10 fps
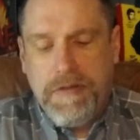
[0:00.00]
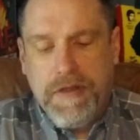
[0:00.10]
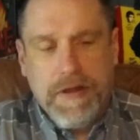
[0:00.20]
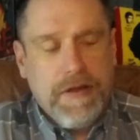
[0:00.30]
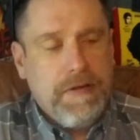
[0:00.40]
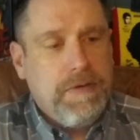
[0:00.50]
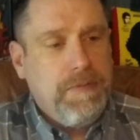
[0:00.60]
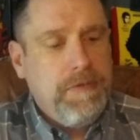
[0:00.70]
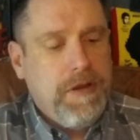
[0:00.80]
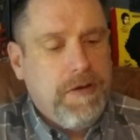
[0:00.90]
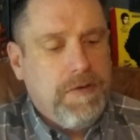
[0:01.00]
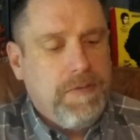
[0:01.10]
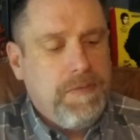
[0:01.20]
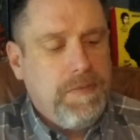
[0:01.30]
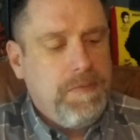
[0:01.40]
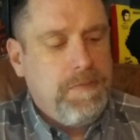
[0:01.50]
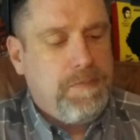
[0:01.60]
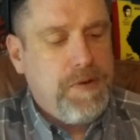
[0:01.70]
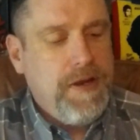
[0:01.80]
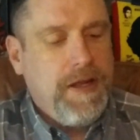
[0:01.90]
the you know
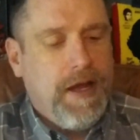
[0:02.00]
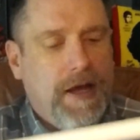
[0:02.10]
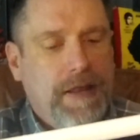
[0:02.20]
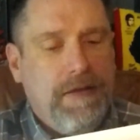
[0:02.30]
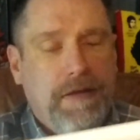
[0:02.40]
printing on